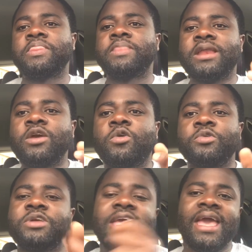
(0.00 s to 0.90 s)
than he
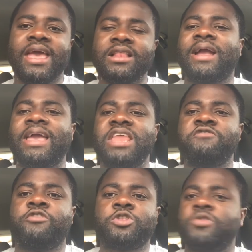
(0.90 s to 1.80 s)
could getting
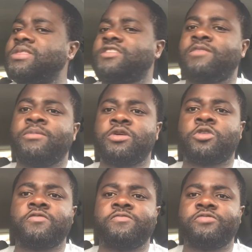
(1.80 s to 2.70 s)
for doing the same amount
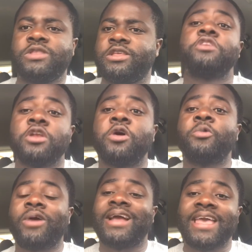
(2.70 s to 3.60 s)
of the loan
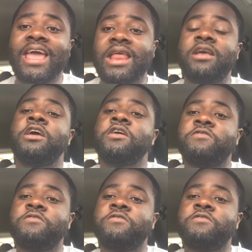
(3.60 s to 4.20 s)
we're getting